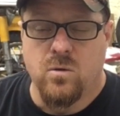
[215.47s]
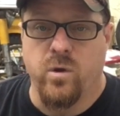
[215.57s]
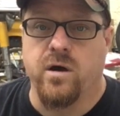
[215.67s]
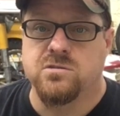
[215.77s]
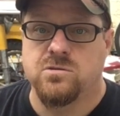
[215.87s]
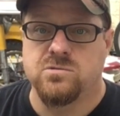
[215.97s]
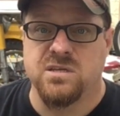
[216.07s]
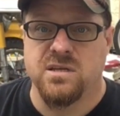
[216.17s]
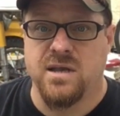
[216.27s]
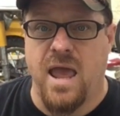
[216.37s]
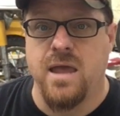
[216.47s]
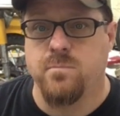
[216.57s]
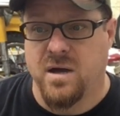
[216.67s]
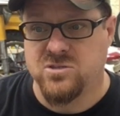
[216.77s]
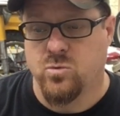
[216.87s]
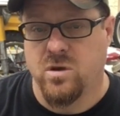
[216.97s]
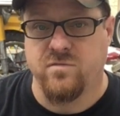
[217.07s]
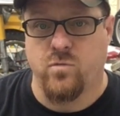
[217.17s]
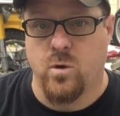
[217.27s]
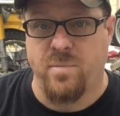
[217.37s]
We also did an 8 by
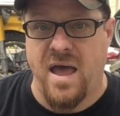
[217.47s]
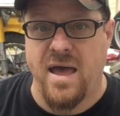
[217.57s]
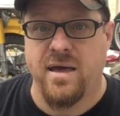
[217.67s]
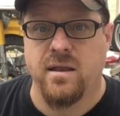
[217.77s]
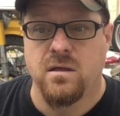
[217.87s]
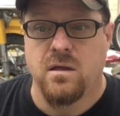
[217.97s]
24 pad